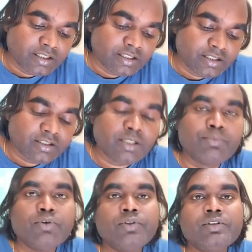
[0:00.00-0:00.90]

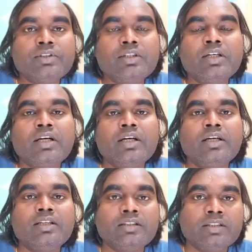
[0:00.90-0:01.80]
Suppose
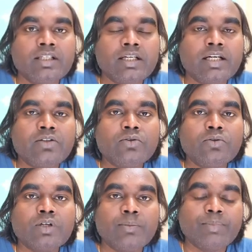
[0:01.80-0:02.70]
there are
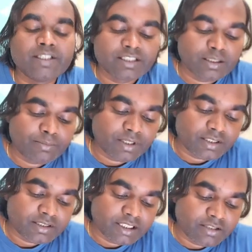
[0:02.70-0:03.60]
two complex
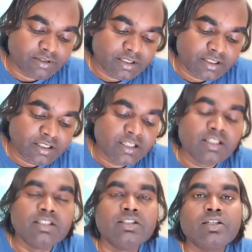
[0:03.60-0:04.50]
numbers, z1
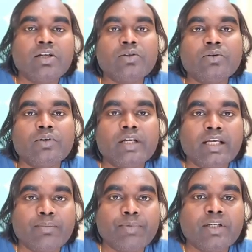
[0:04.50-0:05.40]
is equal to
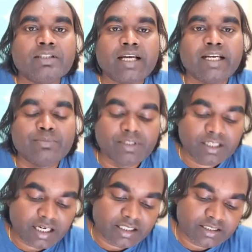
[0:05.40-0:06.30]
a plus
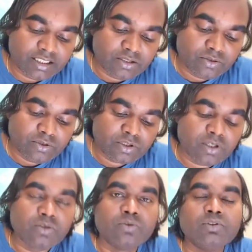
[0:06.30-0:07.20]
ib and z2 is
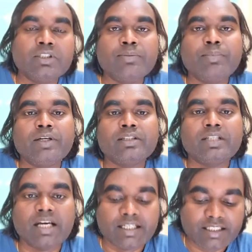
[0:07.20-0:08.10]
equal to c plus
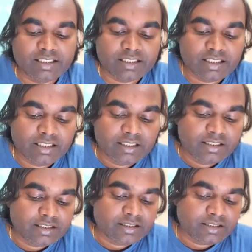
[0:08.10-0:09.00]
id.
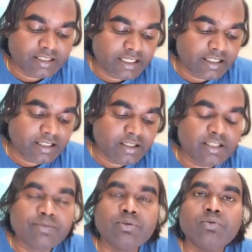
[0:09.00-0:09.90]
Then
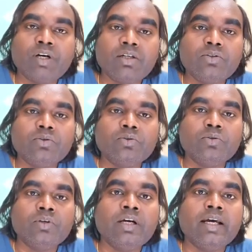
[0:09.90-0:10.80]
if you want to
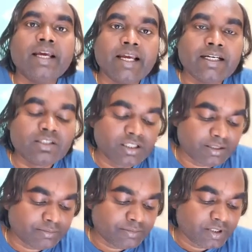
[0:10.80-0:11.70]
add
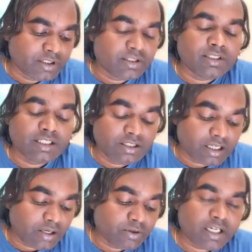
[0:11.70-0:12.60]
them, then
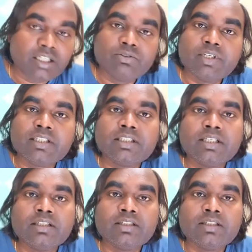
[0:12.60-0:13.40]
how can you add that?